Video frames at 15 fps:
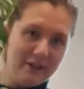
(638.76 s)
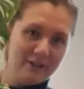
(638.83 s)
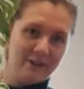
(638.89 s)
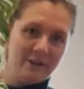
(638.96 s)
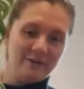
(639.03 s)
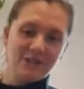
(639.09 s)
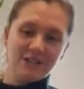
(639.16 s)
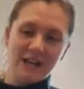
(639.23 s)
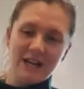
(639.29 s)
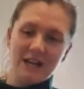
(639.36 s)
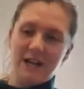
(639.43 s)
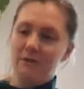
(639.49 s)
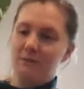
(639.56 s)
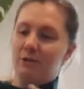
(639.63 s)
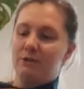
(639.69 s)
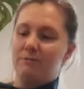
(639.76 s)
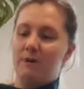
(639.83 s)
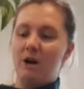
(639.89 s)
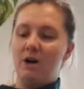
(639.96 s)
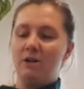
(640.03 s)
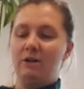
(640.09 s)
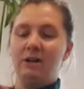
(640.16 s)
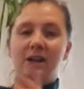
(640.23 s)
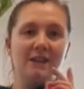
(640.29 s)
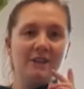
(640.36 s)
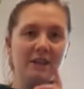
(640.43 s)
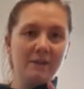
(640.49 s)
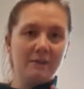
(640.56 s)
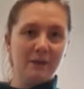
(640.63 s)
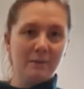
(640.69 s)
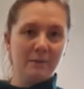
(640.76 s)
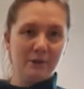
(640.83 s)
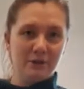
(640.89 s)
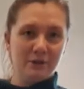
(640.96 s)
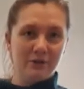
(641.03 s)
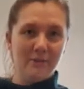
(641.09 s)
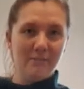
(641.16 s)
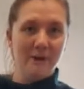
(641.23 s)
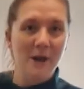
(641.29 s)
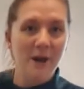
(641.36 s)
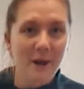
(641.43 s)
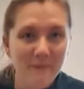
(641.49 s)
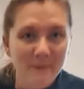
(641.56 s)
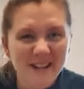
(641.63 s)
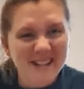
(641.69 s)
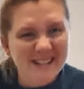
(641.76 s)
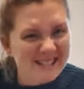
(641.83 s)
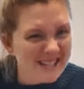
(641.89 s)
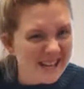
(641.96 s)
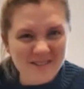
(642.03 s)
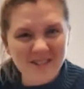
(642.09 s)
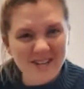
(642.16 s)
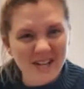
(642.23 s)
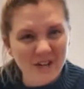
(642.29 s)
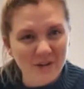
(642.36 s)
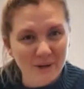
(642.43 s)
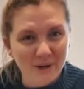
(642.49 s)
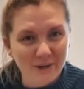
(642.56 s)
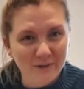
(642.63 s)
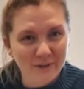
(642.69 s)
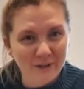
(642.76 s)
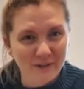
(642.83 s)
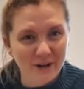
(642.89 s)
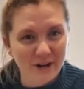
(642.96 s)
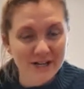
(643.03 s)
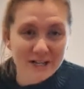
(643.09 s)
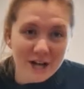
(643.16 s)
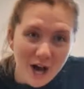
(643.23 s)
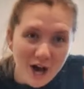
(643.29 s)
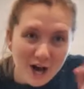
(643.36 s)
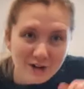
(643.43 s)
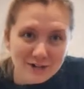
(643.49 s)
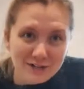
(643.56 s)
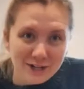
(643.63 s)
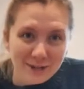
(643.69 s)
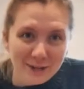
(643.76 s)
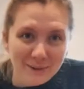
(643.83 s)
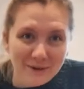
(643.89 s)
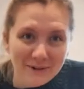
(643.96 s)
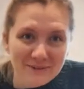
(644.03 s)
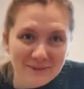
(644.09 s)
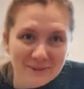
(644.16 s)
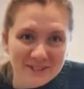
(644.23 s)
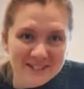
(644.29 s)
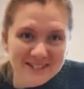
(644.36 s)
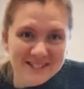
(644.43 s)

So I've just taken out the moss pole and then I'm going to pot her up. But instead of taking you along for the ride, I'll show you afterwards.